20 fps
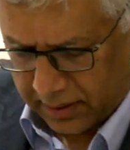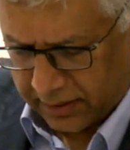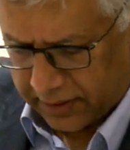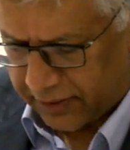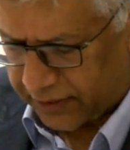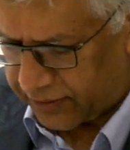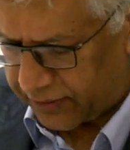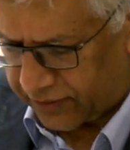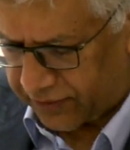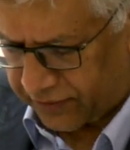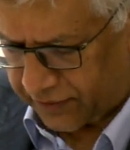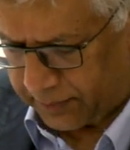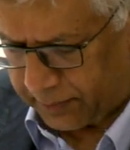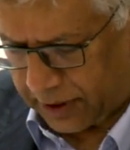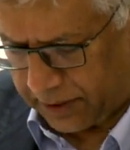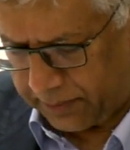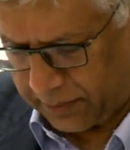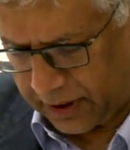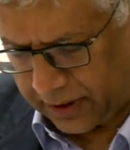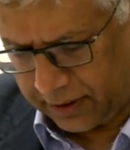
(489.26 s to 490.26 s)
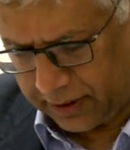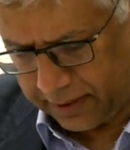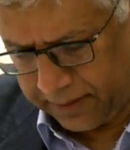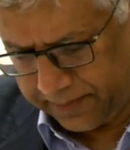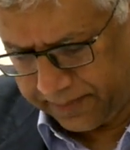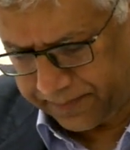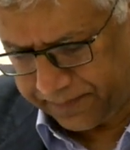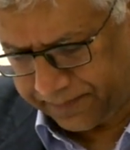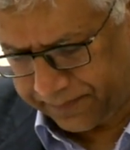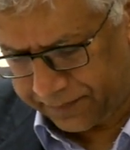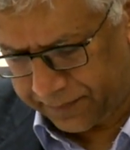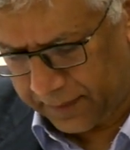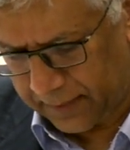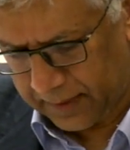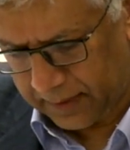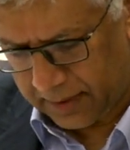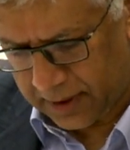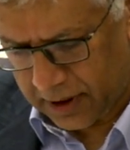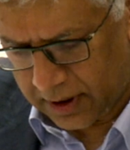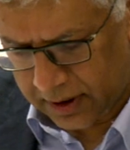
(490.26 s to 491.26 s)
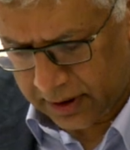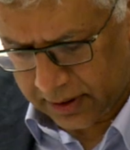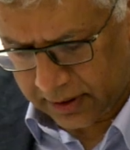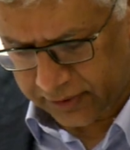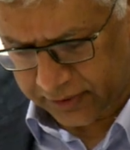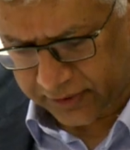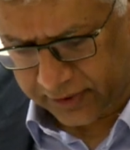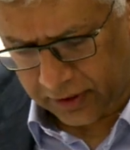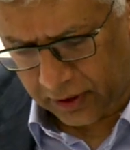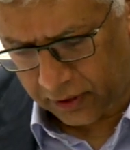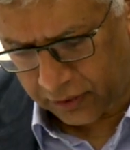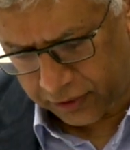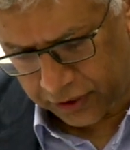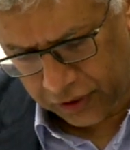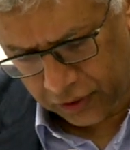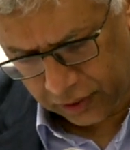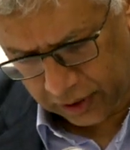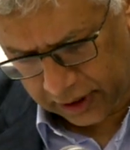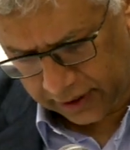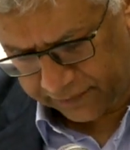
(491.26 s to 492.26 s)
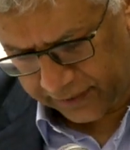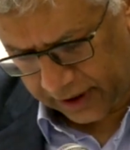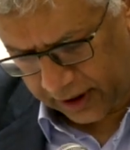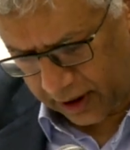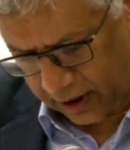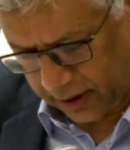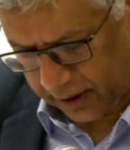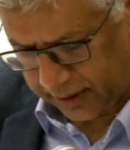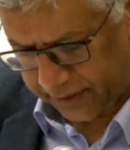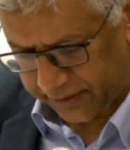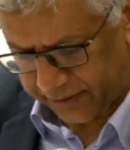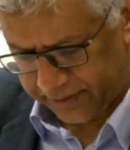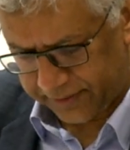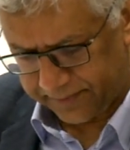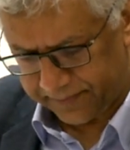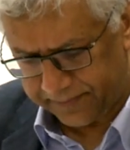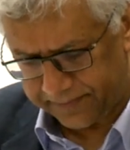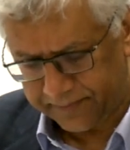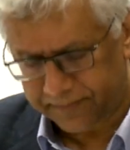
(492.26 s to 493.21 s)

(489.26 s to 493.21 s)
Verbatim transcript: This one's from my mother. It's called Your Living Eyes.